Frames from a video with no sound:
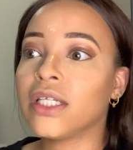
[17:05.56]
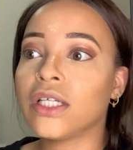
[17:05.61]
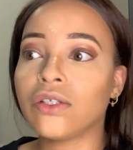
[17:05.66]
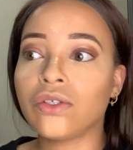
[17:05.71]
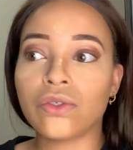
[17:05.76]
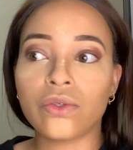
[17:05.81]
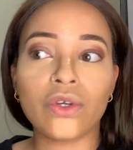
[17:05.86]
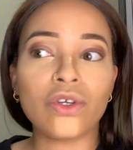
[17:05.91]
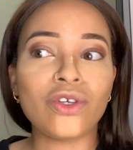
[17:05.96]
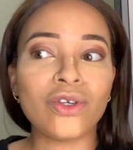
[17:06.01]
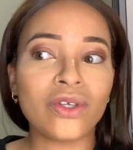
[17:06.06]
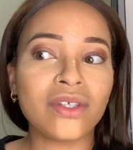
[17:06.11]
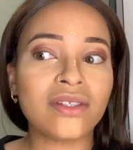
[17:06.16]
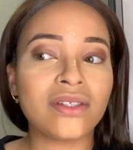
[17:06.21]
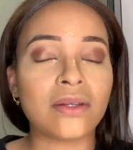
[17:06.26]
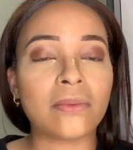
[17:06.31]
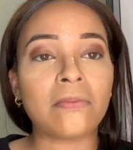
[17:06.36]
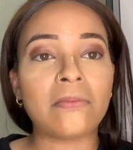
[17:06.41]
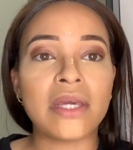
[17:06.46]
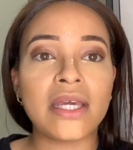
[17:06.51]
is so used
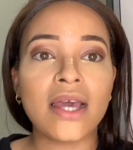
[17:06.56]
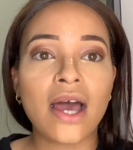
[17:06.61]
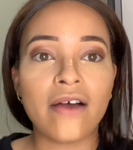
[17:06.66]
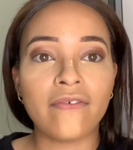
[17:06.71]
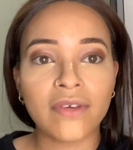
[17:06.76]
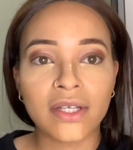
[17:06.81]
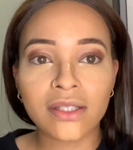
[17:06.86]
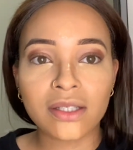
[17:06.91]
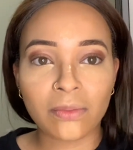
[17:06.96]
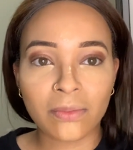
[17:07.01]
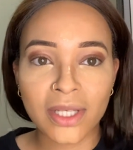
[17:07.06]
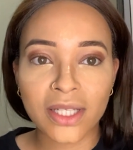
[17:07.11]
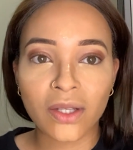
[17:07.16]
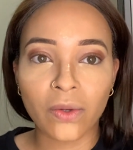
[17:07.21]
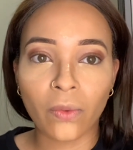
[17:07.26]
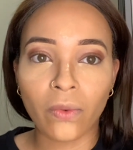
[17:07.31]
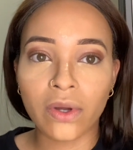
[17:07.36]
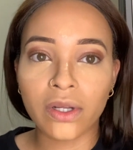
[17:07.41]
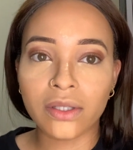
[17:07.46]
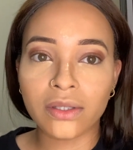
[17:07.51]
to me having to be the
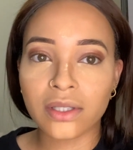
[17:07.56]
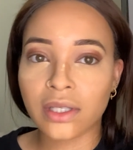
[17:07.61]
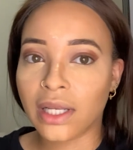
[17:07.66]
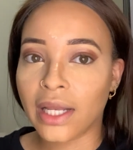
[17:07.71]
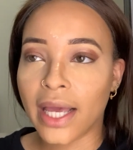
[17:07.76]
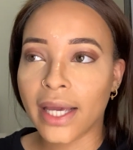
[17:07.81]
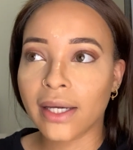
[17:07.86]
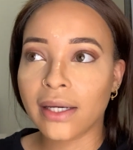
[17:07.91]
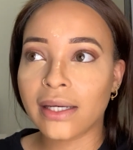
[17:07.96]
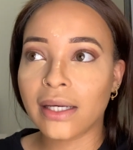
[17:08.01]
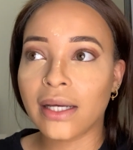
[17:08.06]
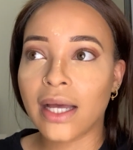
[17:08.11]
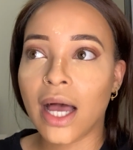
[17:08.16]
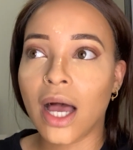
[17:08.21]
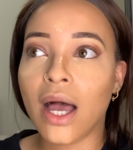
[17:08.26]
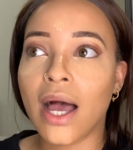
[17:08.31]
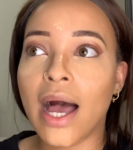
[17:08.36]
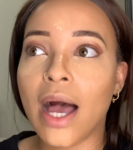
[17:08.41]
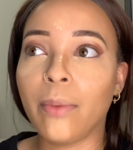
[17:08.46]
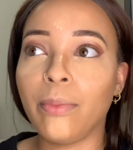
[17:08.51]
one to like
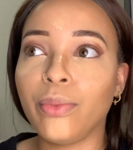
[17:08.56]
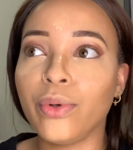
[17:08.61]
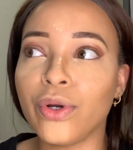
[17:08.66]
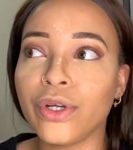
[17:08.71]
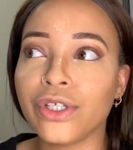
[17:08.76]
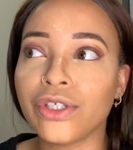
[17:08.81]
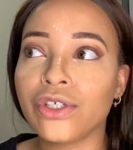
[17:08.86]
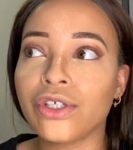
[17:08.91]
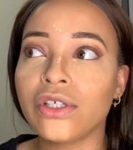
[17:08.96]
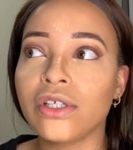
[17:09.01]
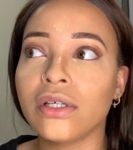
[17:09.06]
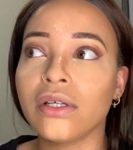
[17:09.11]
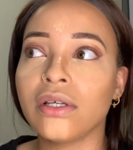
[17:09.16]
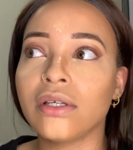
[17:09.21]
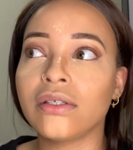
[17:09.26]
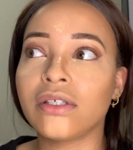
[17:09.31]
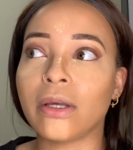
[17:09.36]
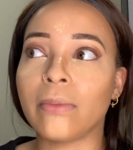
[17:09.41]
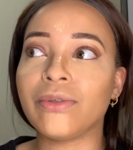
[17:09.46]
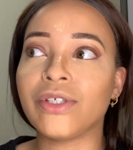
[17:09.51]
approach
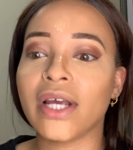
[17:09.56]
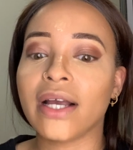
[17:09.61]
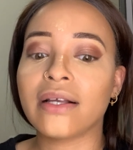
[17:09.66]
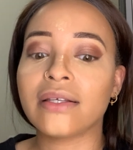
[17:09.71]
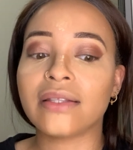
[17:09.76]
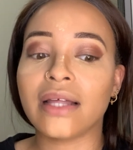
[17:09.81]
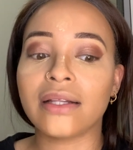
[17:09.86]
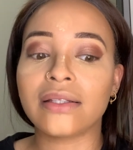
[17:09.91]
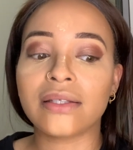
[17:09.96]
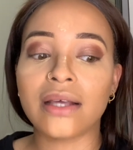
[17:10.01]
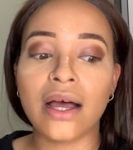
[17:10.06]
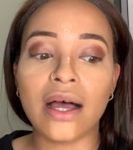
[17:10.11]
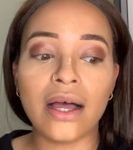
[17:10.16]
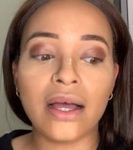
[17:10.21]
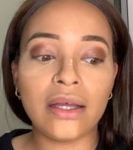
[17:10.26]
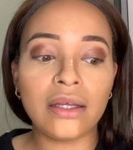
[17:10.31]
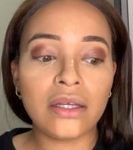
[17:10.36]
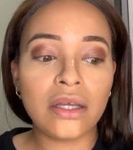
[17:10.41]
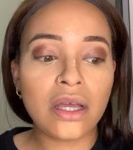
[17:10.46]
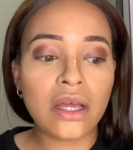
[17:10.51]
subjects that
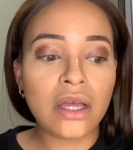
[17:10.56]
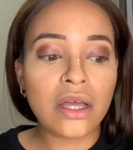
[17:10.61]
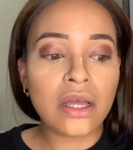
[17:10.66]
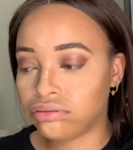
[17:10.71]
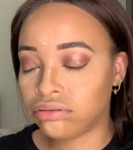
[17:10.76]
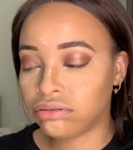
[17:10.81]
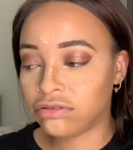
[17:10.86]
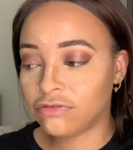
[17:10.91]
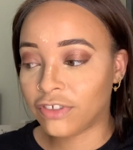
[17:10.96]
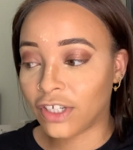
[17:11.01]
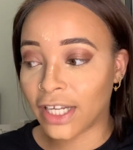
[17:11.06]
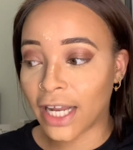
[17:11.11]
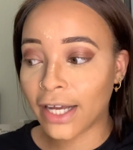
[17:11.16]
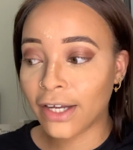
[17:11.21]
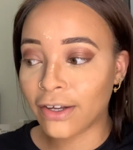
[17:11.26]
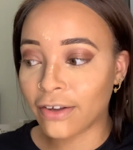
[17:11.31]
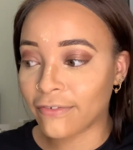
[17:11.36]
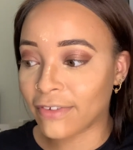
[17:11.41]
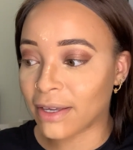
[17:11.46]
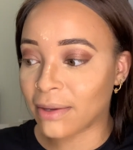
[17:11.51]
are, for
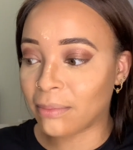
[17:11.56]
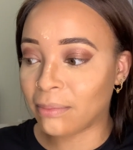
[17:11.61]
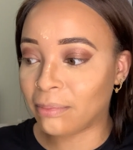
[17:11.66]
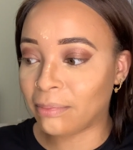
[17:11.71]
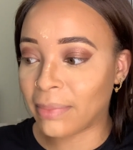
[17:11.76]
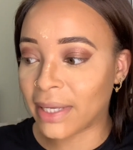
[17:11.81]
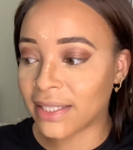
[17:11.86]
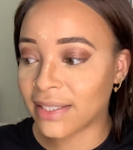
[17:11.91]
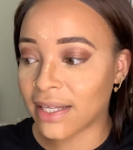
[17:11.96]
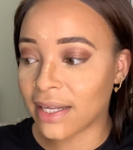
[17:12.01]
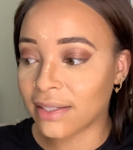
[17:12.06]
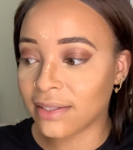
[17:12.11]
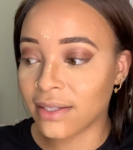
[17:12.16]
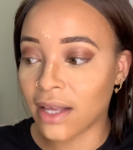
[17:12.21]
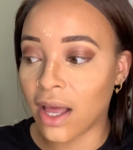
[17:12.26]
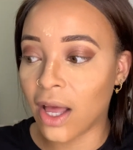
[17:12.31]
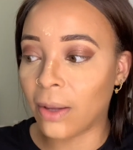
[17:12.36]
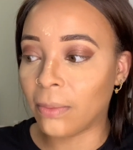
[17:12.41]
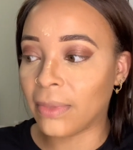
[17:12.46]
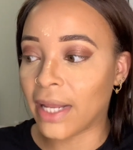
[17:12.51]
lack of a better
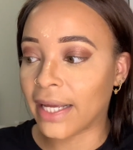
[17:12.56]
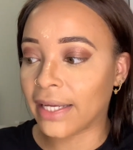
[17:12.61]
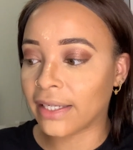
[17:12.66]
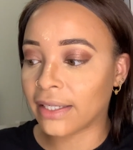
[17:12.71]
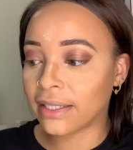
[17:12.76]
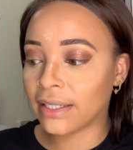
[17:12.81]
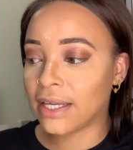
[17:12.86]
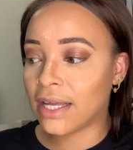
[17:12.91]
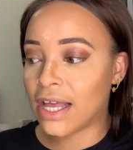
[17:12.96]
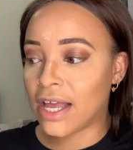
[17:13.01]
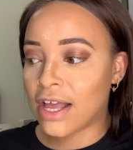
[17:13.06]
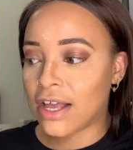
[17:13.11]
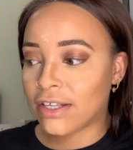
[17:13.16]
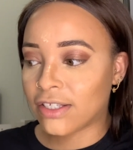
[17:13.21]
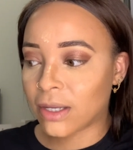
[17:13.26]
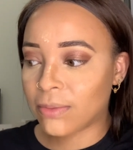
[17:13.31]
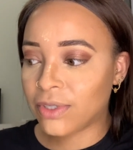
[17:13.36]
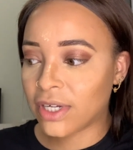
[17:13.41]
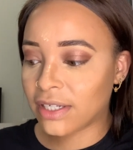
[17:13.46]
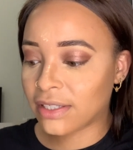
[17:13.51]
term, like
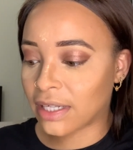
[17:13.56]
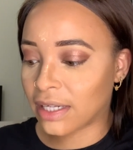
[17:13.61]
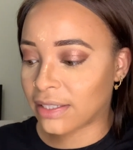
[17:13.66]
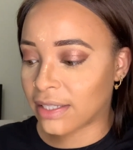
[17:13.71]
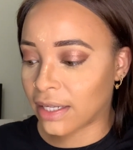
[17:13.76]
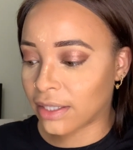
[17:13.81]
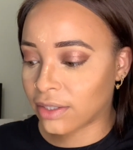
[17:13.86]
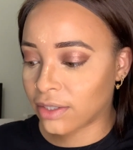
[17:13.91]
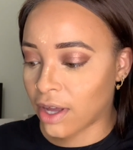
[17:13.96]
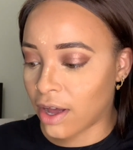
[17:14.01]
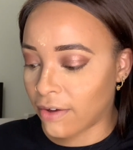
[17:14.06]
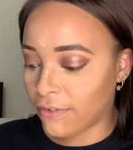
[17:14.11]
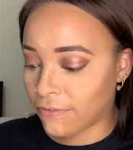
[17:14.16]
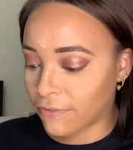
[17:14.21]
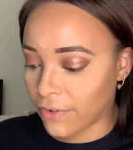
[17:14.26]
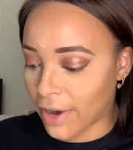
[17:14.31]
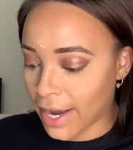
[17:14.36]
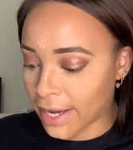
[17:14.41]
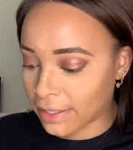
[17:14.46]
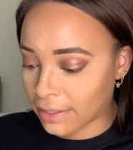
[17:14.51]
subjects that are tough,
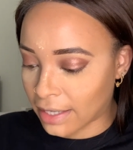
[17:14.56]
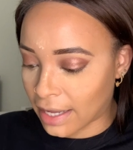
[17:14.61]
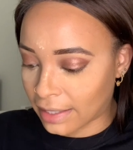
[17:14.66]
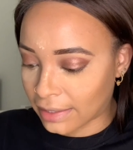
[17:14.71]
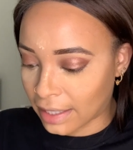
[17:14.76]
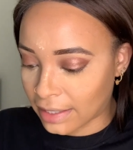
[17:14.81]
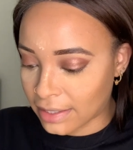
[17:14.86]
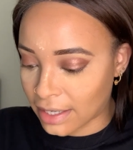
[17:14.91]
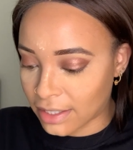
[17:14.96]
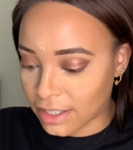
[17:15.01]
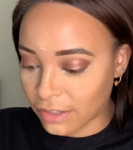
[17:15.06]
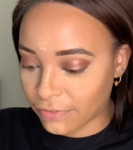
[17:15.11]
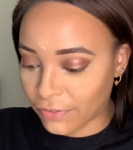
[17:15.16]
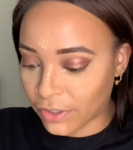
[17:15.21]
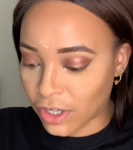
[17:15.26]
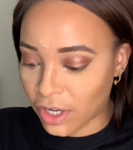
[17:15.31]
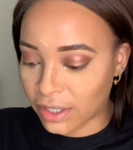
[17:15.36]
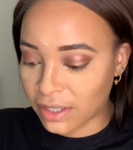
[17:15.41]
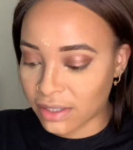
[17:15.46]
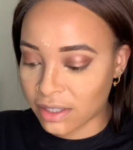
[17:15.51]
right? Like that are
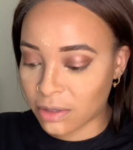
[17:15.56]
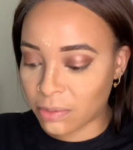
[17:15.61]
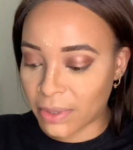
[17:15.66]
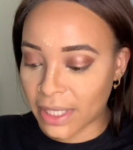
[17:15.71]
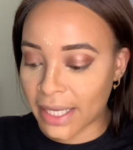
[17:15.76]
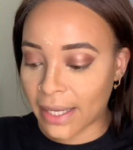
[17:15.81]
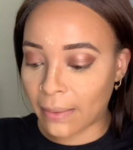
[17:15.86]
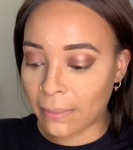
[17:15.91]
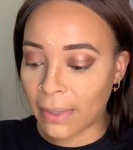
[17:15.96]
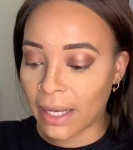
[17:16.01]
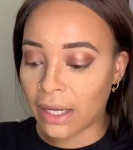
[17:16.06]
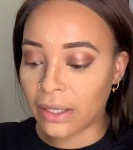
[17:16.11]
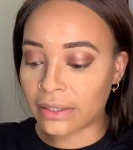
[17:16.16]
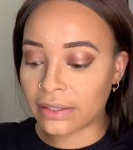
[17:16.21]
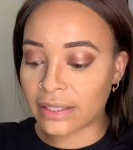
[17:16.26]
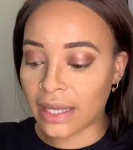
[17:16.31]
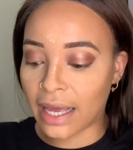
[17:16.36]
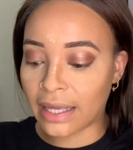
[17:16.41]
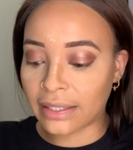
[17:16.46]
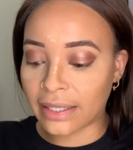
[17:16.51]
difficult to speak
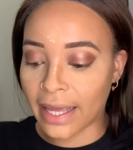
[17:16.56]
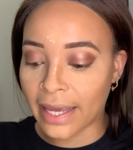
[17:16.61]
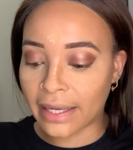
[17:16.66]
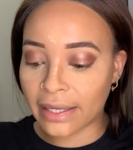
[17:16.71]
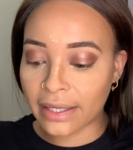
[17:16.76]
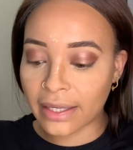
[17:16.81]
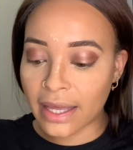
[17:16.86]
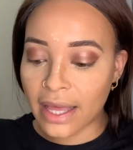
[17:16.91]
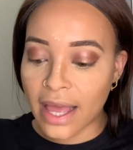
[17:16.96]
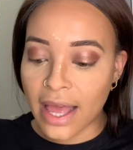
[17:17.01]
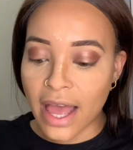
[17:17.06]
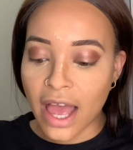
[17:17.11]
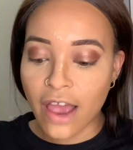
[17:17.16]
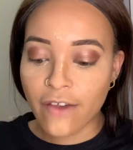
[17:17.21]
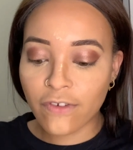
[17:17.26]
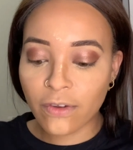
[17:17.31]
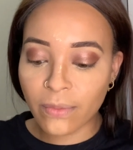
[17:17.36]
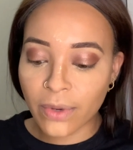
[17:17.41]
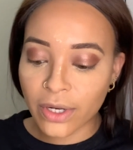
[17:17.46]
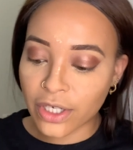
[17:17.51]
about, and like
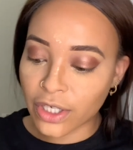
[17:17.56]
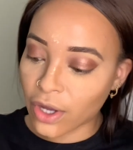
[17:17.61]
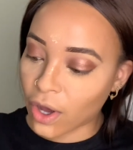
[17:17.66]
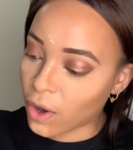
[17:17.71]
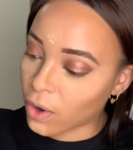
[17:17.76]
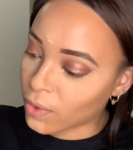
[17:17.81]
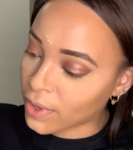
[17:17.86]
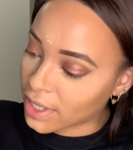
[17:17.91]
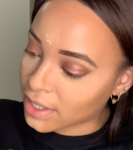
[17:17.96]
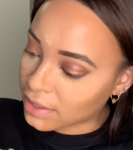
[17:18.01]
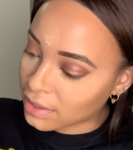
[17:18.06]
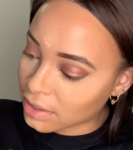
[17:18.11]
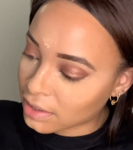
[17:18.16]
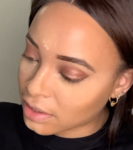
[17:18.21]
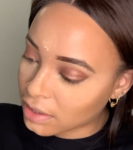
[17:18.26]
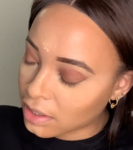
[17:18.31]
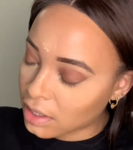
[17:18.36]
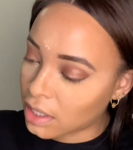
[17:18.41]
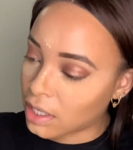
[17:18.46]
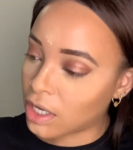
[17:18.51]
everybody always,
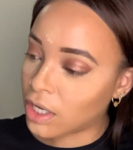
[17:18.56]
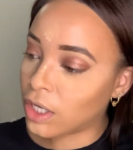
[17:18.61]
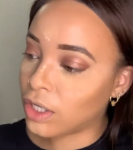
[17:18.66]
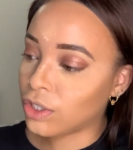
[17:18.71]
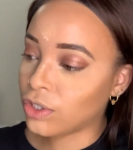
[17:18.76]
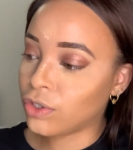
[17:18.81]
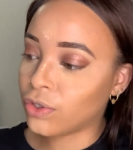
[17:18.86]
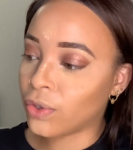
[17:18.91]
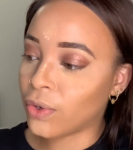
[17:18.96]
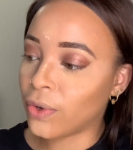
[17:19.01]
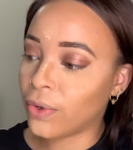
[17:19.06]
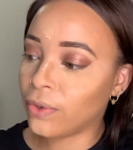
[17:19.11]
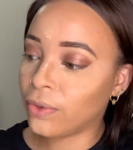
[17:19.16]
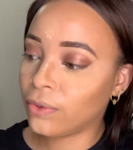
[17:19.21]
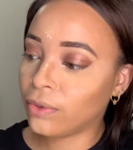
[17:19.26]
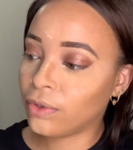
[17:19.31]
you know,